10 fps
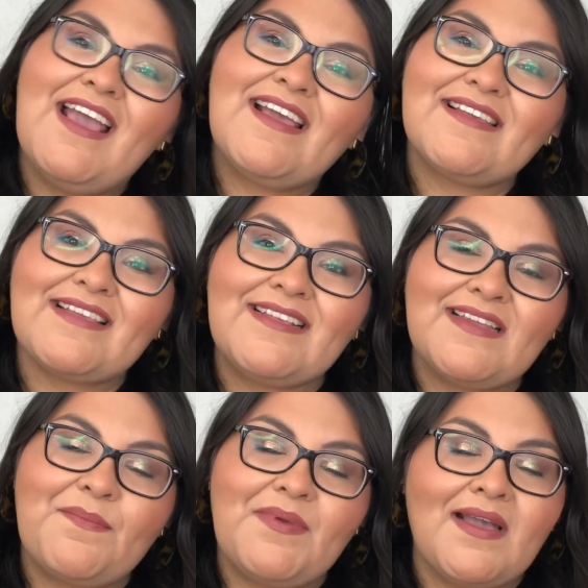because I
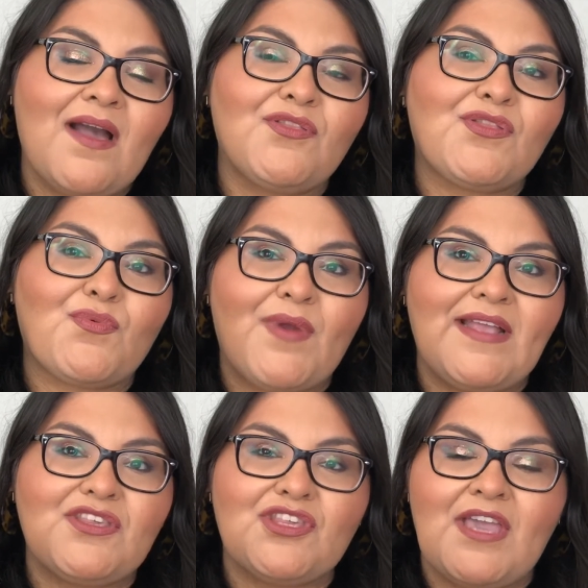didn't pick out the
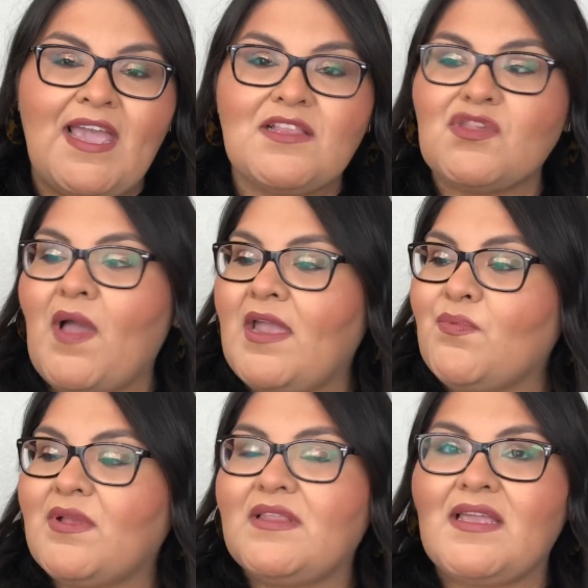right shade. So I
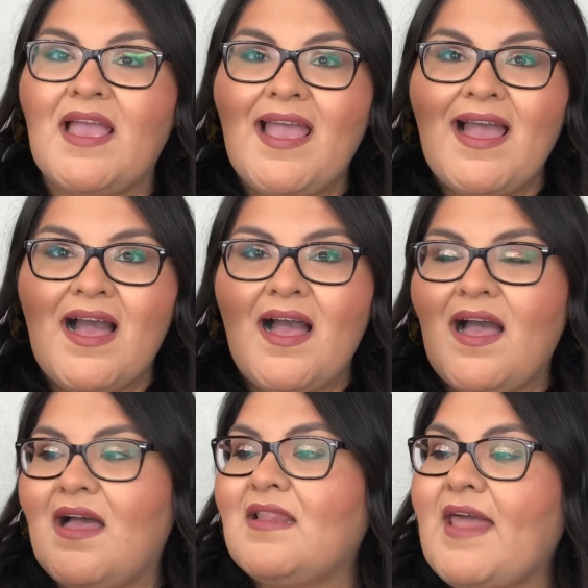really
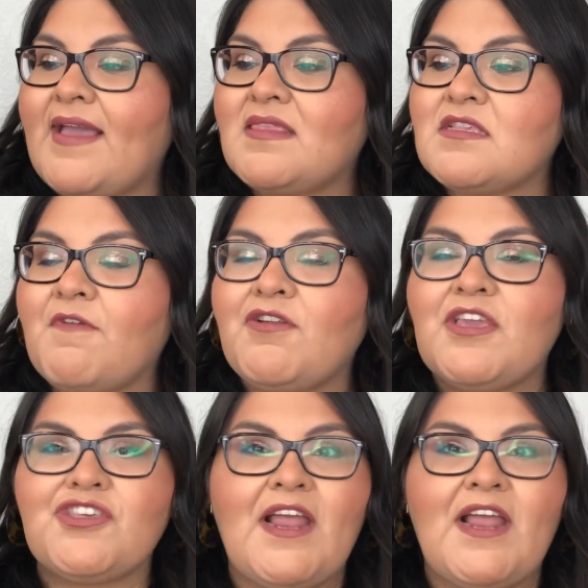like this foundation.